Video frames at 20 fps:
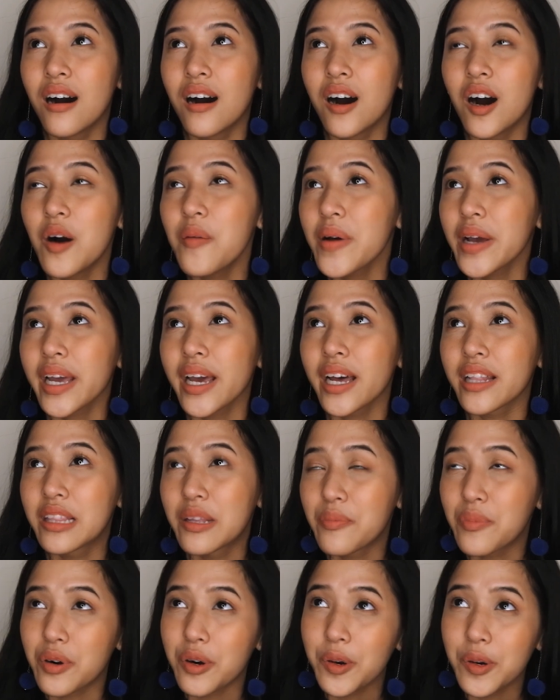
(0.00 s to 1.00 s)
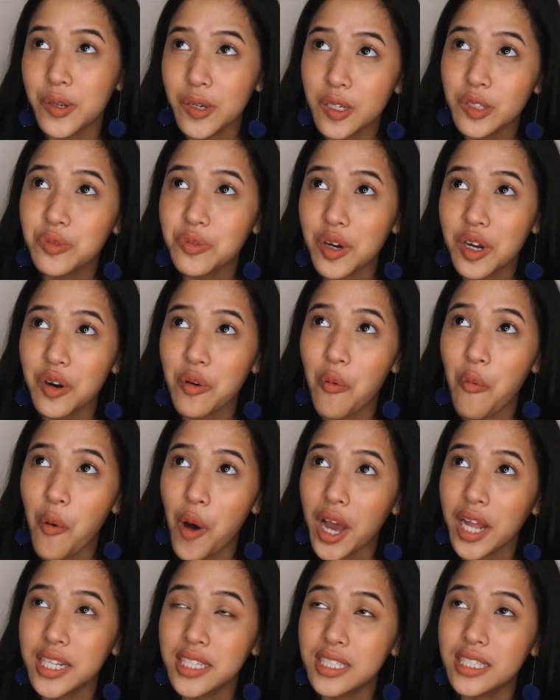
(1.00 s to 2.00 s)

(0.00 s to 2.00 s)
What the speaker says: oh my god, the Produce 101